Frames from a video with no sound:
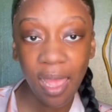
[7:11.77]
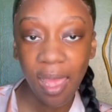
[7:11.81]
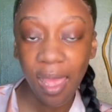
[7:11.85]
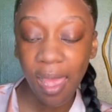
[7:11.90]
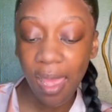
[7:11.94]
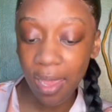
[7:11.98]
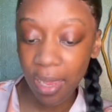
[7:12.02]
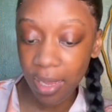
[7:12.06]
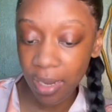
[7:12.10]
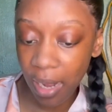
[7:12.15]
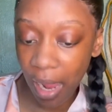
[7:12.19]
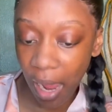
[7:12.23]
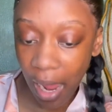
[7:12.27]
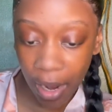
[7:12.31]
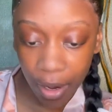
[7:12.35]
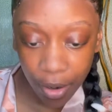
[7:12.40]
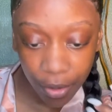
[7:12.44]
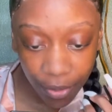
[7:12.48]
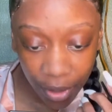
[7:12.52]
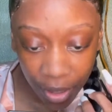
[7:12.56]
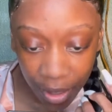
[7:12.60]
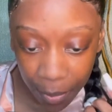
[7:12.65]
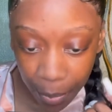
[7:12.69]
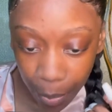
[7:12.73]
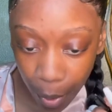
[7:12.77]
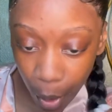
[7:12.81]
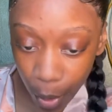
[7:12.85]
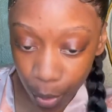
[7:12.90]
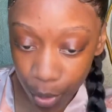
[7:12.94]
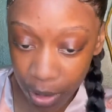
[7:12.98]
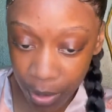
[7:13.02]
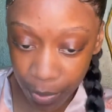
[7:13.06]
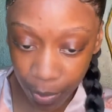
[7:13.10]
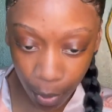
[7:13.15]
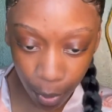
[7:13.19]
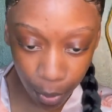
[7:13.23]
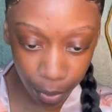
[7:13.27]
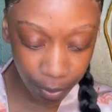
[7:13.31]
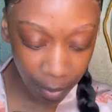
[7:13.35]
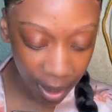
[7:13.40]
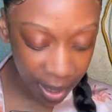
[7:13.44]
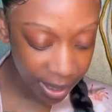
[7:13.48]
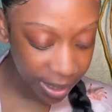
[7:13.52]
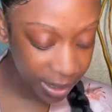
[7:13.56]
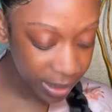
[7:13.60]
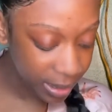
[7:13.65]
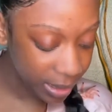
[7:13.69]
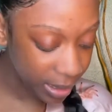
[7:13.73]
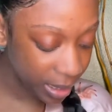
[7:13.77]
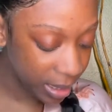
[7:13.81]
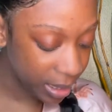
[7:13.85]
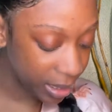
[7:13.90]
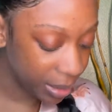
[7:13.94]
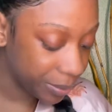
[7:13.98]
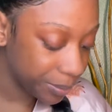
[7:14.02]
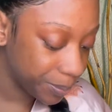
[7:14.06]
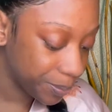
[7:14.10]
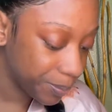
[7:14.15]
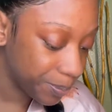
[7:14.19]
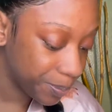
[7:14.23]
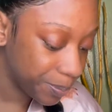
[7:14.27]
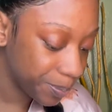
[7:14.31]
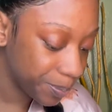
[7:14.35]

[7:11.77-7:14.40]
And I already postponed my exam.